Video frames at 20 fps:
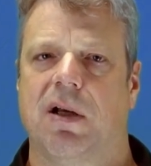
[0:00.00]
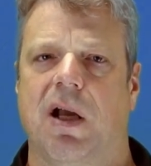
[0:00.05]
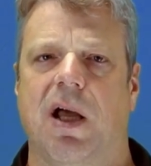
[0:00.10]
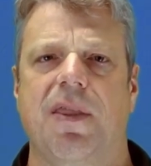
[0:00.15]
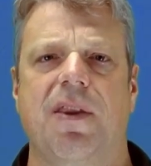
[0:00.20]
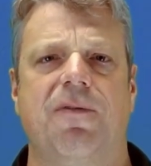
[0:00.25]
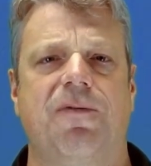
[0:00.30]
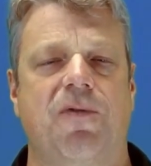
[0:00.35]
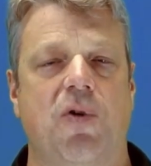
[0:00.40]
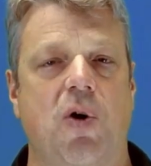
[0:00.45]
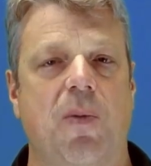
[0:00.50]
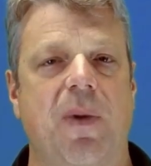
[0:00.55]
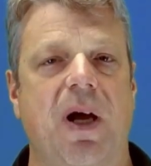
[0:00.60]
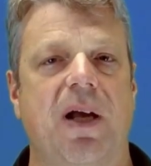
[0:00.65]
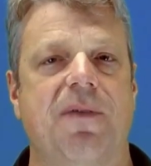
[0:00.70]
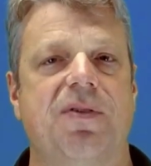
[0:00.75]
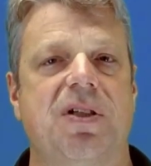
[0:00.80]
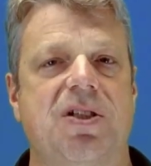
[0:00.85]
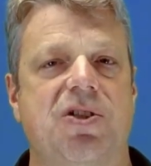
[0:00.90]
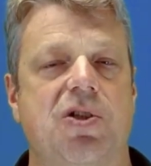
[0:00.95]
And the format
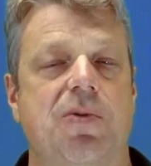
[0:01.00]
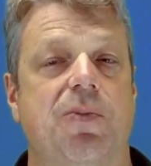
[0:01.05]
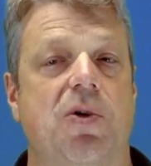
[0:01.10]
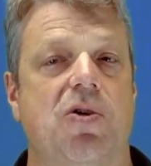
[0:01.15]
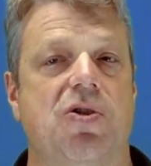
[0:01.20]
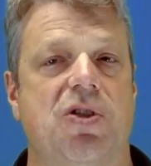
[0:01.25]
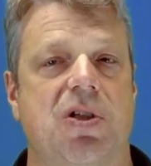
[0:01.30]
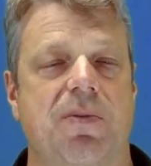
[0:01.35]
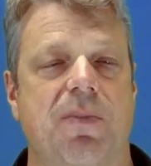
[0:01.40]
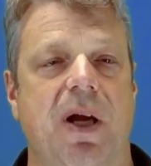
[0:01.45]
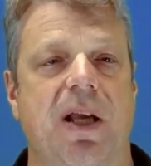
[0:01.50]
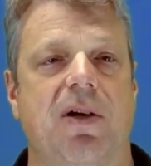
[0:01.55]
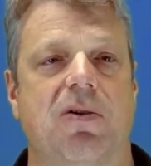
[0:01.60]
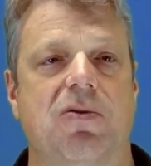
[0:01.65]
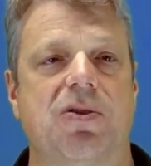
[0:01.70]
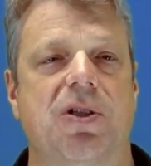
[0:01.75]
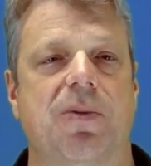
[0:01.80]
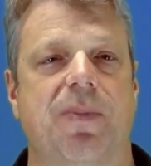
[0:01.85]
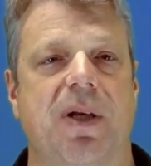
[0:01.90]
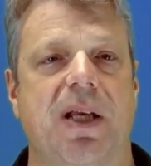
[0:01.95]
of distribution may
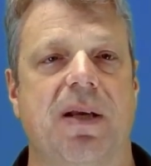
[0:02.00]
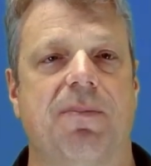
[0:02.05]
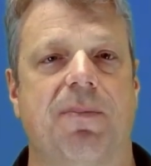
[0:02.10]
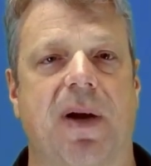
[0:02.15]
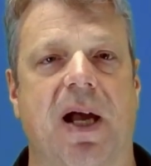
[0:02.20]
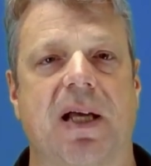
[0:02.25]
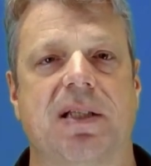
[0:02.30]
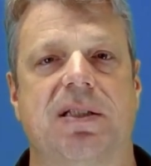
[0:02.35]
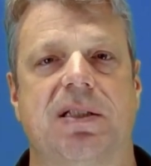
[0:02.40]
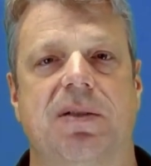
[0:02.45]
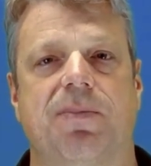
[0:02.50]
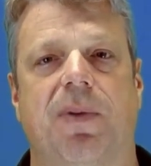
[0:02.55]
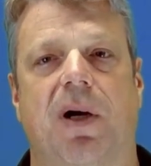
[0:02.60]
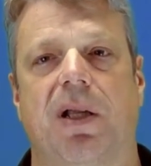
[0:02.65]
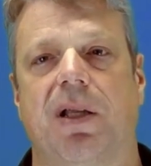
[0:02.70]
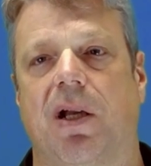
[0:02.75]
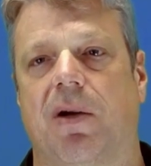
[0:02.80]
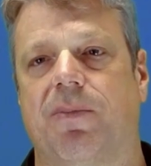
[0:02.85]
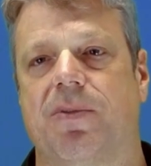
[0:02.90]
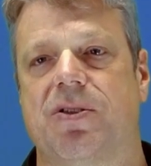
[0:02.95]
also be impacted by
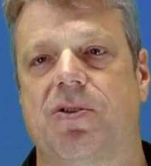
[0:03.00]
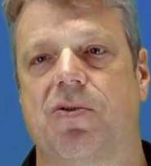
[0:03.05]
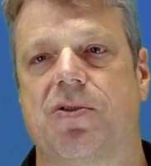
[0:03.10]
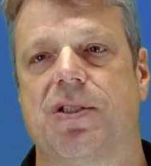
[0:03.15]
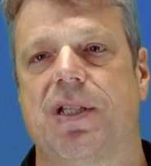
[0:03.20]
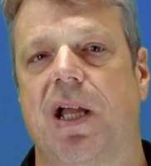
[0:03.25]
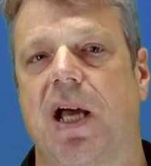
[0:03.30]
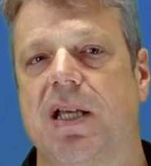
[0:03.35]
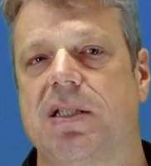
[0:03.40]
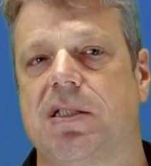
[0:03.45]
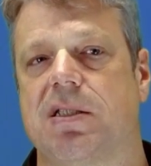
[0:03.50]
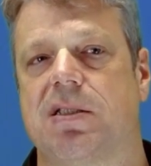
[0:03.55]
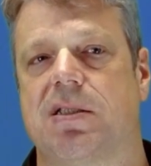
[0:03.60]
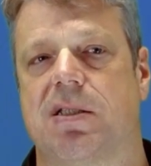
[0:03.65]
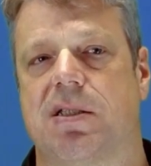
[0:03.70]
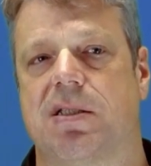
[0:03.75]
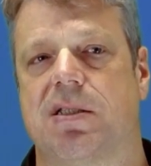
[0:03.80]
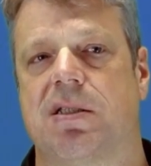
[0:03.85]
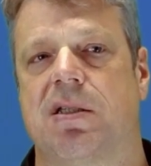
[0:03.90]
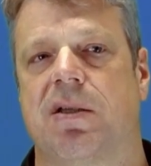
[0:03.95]
the open source
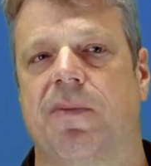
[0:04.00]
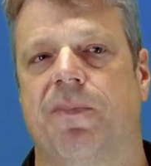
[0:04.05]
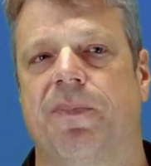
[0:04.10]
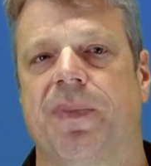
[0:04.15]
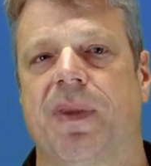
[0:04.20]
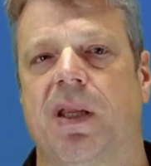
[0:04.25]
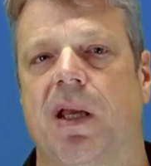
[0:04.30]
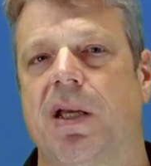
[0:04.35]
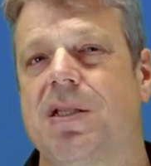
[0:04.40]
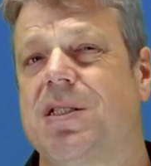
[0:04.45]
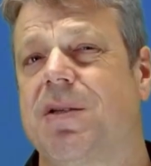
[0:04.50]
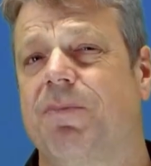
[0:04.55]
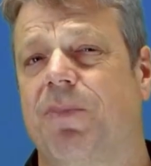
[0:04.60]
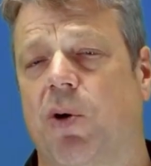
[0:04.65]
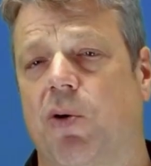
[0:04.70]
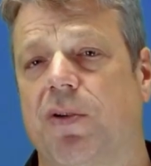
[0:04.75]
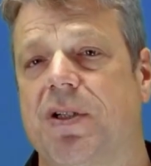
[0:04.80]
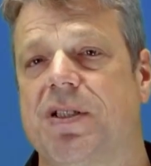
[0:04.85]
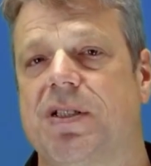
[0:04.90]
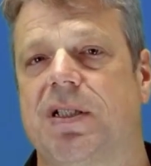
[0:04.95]
licenses. It's
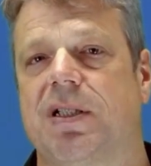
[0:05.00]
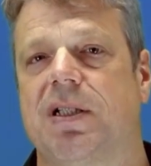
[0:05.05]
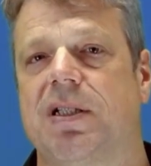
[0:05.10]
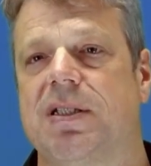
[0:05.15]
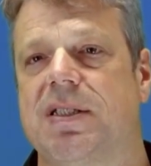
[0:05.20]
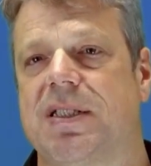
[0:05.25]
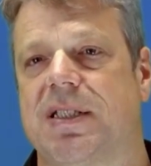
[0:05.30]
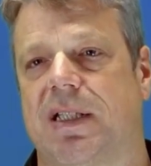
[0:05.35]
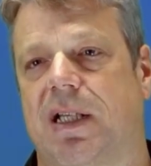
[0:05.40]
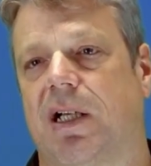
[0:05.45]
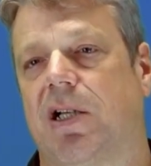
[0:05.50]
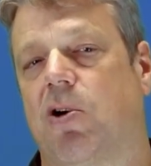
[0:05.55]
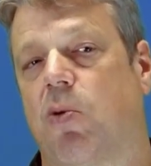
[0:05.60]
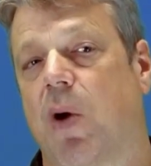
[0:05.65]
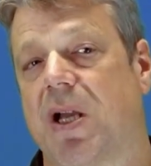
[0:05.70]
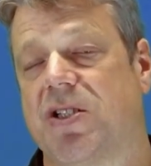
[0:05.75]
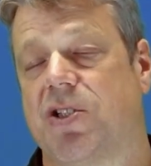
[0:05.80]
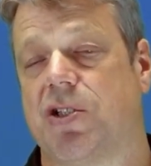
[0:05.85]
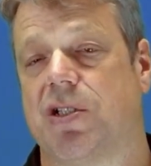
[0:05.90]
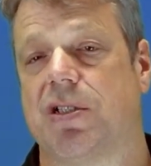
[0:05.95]
important to consider
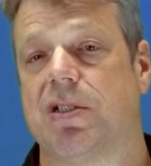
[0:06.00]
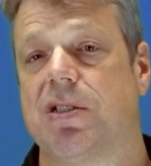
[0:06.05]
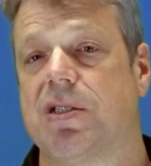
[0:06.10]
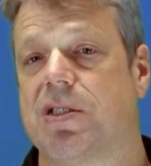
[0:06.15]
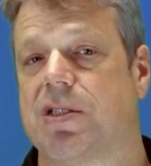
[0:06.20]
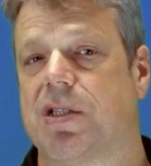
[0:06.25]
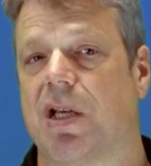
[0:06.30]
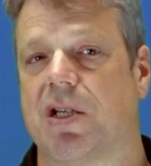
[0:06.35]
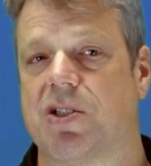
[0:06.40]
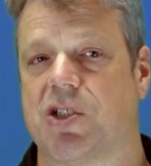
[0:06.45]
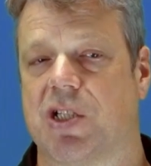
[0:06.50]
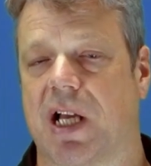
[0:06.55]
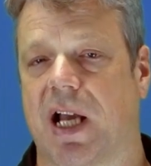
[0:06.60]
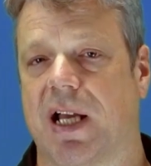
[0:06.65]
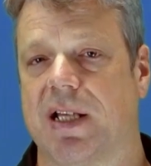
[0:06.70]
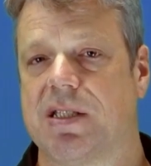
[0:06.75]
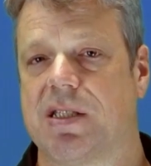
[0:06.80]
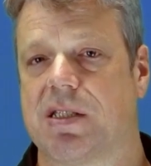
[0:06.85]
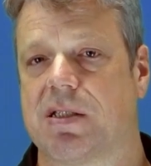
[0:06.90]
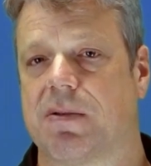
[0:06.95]
questions such
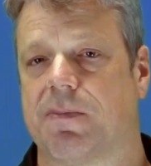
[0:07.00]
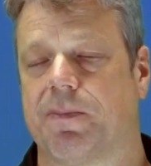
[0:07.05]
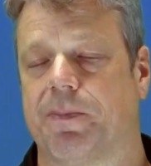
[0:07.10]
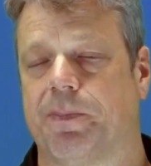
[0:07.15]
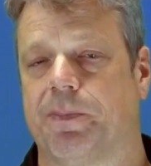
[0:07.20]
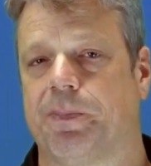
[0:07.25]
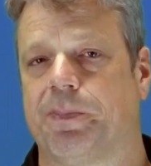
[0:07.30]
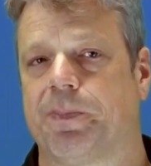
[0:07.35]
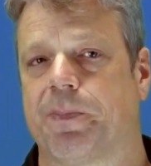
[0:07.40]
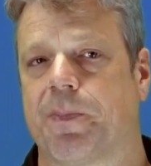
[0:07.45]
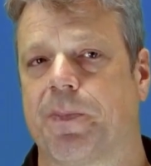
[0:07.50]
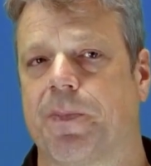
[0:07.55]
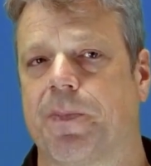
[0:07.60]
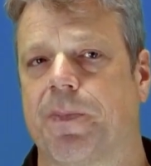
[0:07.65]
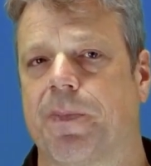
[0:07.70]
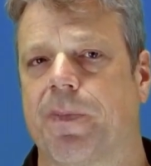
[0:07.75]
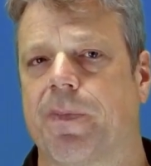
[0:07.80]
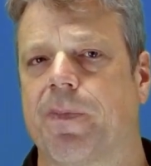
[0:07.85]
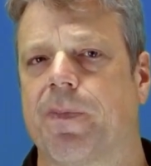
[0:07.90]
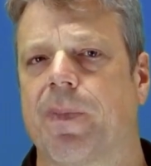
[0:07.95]
as:
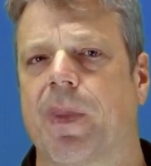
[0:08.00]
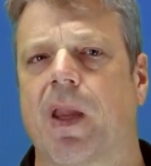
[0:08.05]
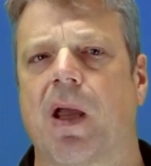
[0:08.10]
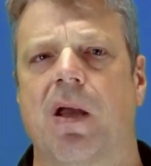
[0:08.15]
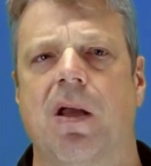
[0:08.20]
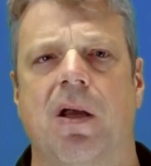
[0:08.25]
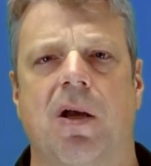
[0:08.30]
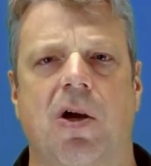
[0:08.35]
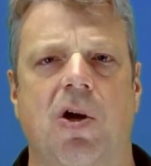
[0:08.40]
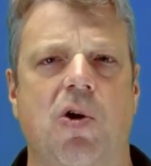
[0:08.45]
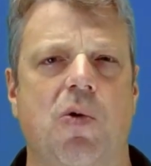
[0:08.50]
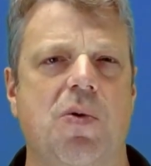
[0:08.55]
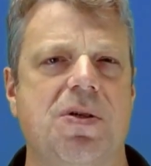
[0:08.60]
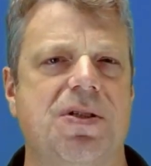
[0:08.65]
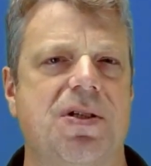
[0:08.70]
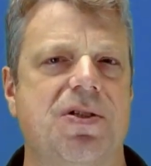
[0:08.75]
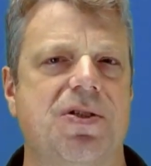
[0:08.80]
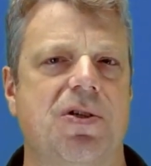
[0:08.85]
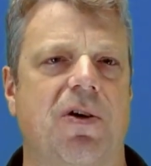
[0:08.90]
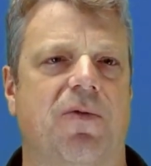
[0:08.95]
who is
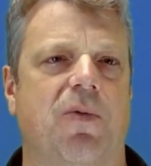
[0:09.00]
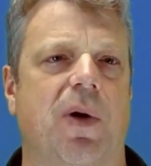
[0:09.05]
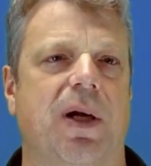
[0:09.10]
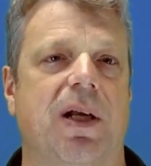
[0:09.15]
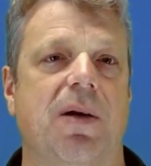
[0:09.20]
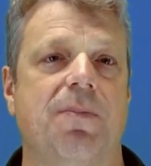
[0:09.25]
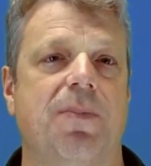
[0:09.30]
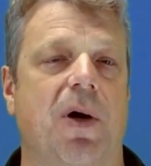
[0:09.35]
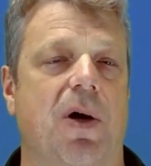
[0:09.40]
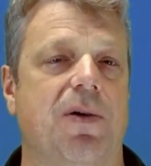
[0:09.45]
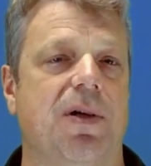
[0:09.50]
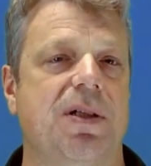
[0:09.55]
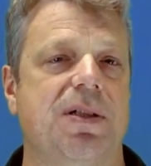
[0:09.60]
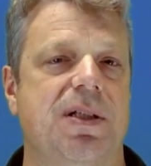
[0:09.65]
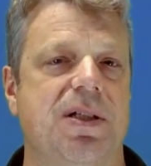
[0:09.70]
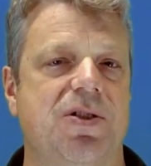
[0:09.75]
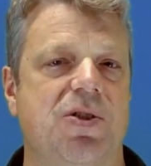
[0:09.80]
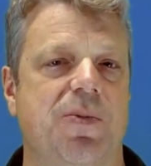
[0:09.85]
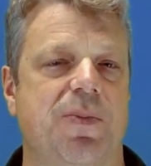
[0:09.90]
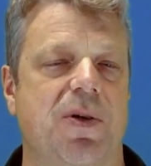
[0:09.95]
the software component
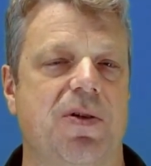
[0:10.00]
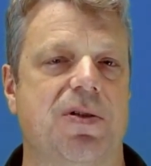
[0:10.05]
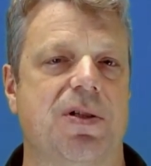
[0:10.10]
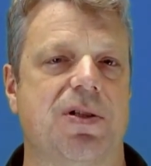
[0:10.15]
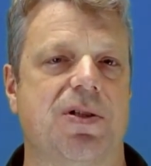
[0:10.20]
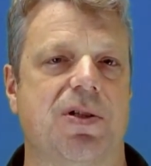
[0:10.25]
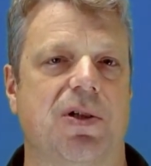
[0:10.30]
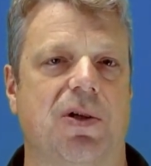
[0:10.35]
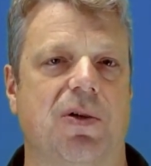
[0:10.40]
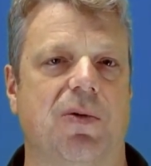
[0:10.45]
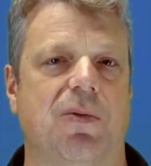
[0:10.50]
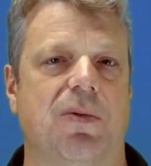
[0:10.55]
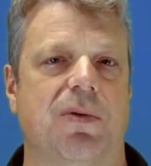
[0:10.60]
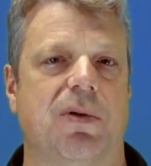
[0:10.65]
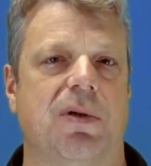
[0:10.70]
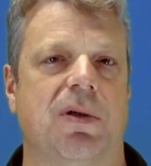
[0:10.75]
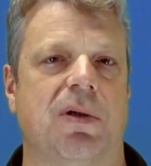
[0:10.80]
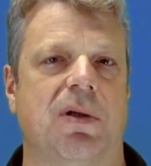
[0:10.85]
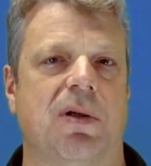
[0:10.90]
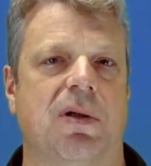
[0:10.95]
distributed to?
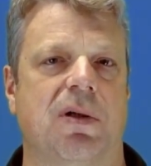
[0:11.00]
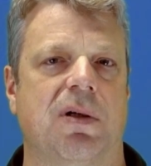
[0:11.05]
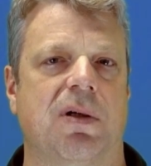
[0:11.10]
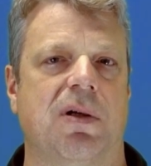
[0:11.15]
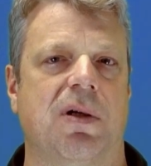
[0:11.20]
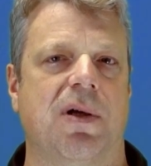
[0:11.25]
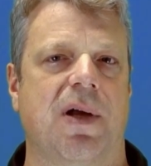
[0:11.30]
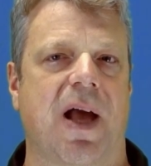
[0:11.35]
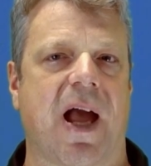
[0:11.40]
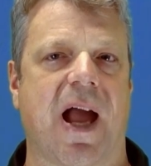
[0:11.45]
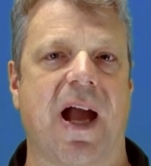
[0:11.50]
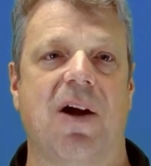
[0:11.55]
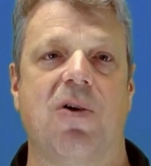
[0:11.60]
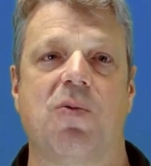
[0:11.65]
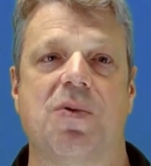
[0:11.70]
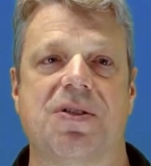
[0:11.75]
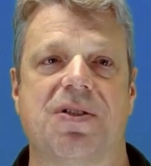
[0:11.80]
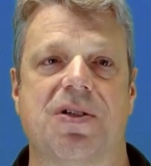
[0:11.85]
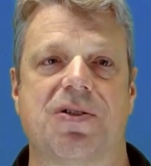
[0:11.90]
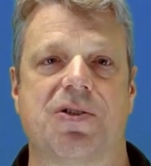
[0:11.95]

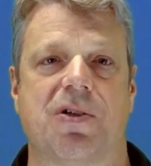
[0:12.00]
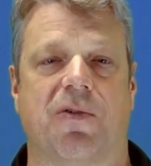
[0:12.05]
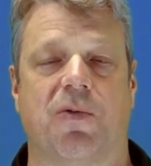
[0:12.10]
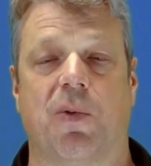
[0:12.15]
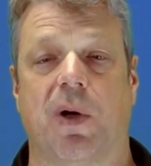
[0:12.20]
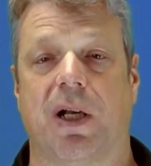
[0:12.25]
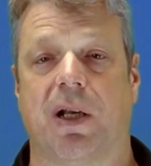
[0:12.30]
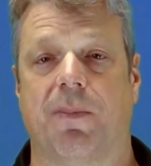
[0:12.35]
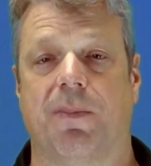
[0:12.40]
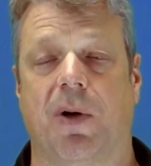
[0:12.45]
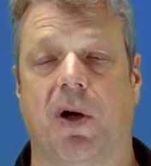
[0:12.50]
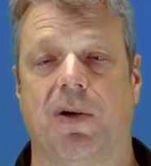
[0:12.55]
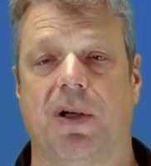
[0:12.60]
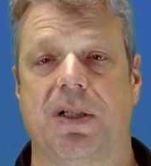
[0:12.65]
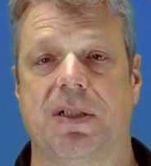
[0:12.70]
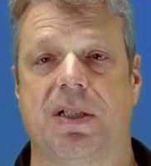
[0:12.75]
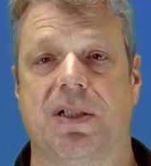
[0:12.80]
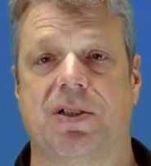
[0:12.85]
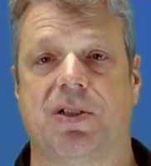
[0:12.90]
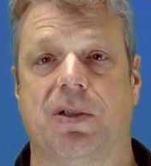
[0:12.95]
How is the software
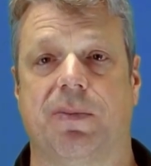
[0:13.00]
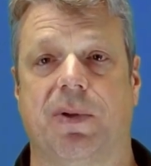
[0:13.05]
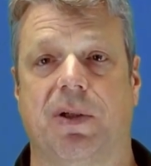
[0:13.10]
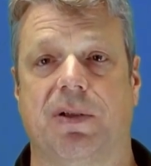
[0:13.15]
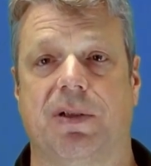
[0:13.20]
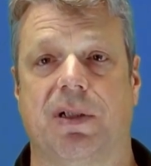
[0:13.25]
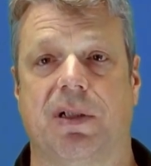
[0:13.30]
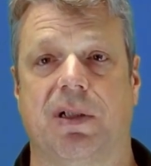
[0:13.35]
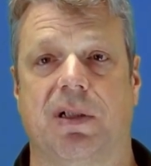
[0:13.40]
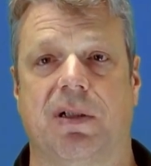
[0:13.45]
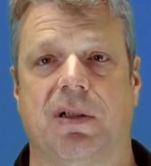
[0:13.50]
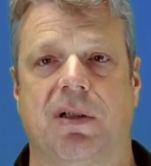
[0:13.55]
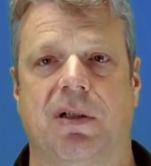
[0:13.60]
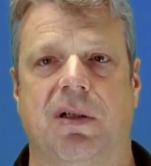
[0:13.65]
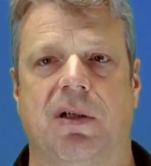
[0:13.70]
component distributed?